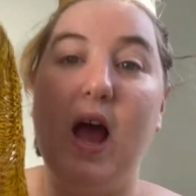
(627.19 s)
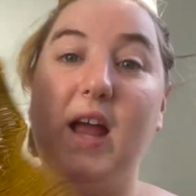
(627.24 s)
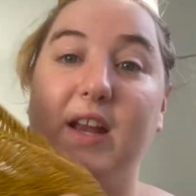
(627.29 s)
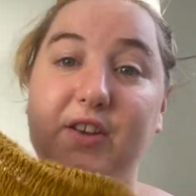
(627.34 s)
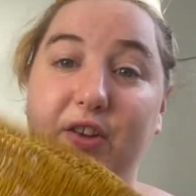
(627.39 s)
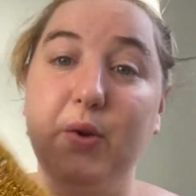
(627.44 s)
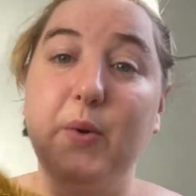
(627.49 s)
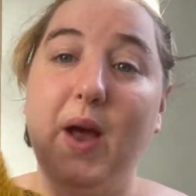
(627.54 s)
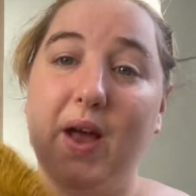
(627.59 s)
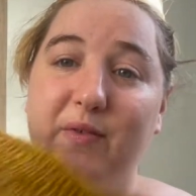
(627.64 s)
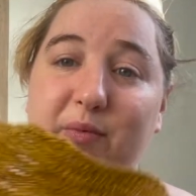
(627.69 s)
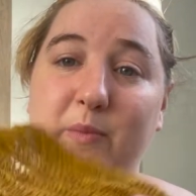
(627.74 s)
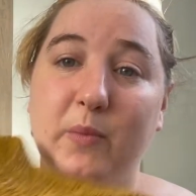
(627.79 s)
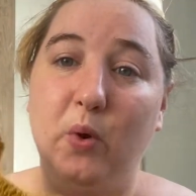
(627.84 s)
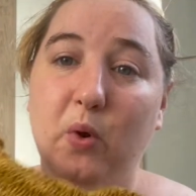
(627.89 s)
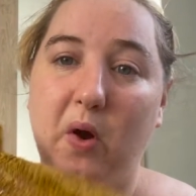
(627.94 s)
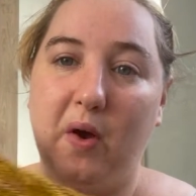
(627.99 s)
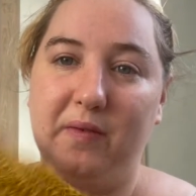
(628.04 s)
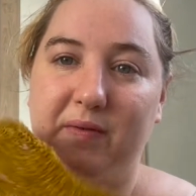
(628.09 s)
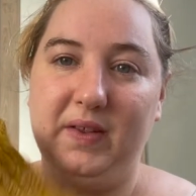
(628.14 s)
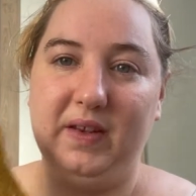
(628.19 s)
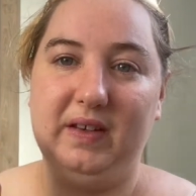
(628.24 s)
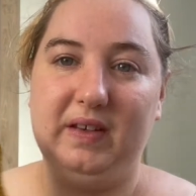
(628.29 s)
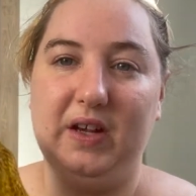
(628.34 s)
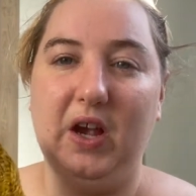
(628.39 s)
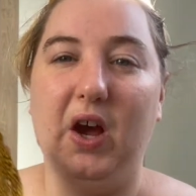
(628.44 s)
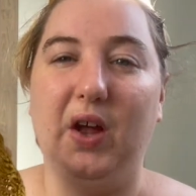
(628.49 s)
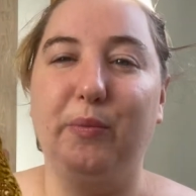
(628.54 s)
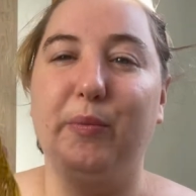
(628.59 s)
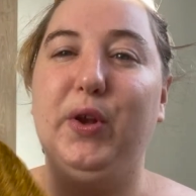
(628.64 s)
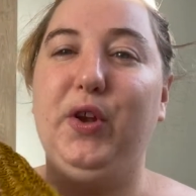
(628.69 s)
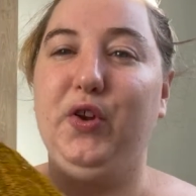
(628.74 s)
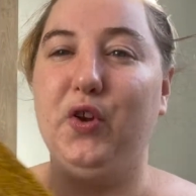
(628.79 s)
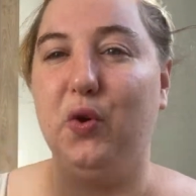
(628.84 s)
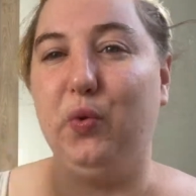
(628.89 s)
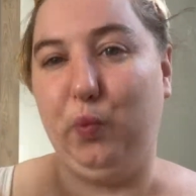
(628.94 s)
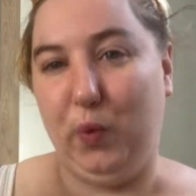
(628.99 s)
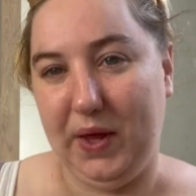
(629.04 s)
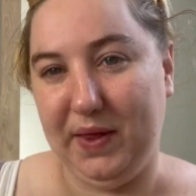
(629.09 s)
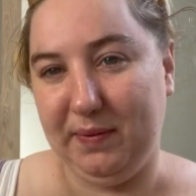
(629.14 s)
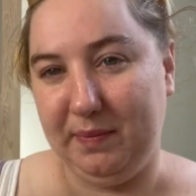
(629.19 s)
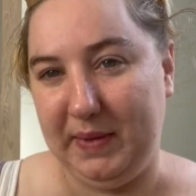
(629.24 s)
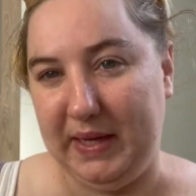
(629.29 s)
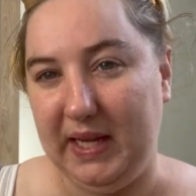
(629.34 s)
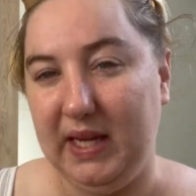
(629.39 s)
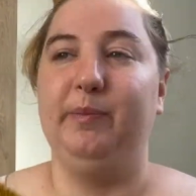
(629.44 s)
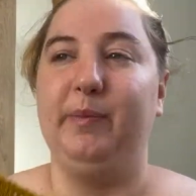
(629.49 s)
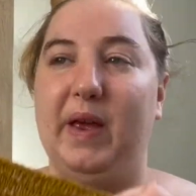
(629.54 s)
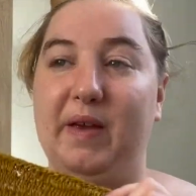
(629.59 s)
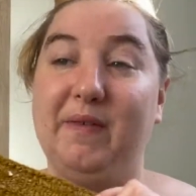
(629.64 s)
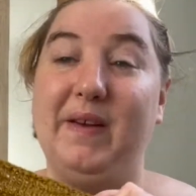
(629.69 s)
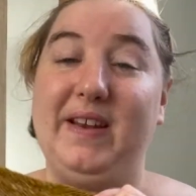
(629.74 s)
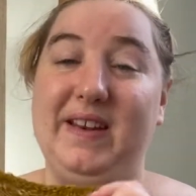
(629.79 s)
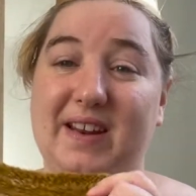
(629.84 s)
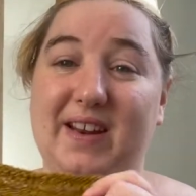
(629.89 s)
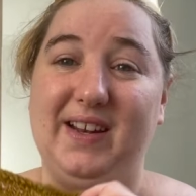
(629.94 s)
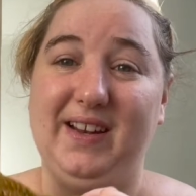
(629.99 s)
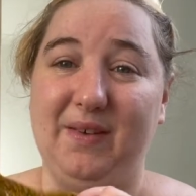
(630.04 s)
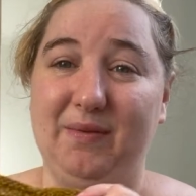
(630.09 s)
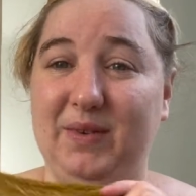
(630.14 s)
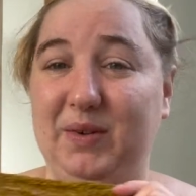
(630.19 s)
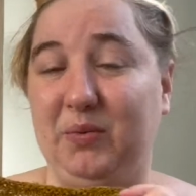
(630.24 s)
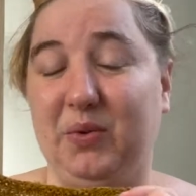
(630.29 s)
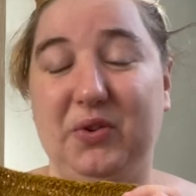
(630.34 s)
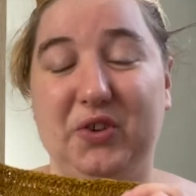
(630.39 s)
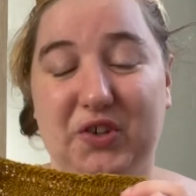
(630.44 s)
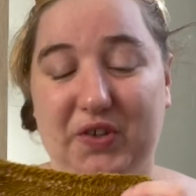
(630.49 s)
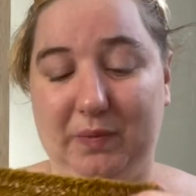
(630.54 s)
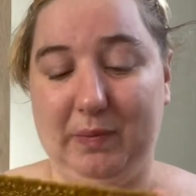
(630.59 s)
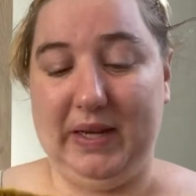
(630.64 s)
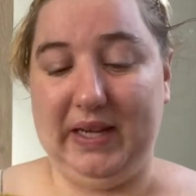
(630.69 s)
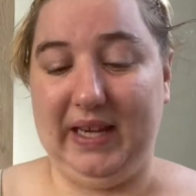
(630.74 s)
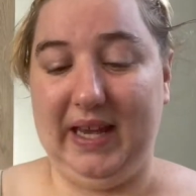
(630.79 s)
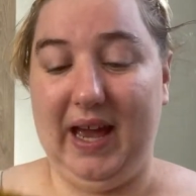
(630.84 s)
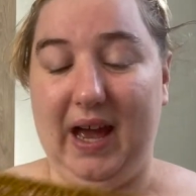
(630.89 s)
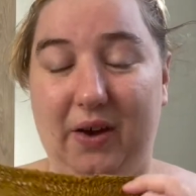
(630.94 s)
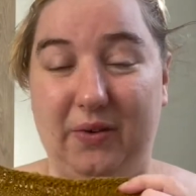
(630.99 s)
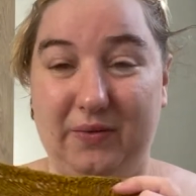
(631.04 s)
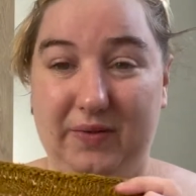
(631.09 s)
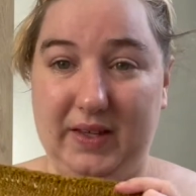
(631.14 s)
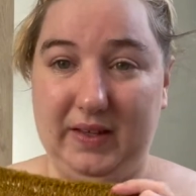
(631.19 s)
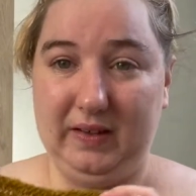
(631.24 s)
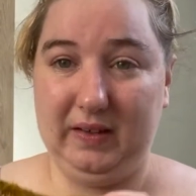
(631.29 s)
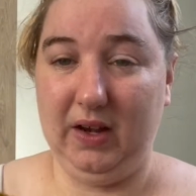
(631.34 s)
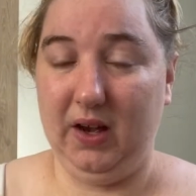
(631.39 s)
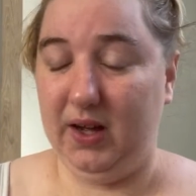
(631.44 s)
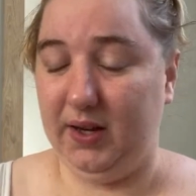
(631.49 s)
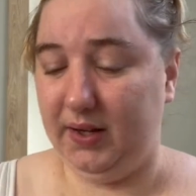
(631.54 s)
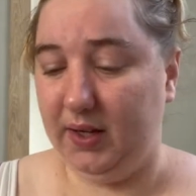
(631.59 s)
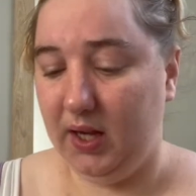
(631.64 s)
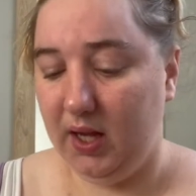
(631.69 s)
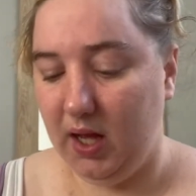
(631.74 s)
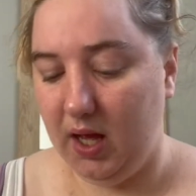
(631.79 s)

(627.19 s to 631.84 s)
do have more of this yarn but not with me, but if I did I definitely would just make it out of this yarn.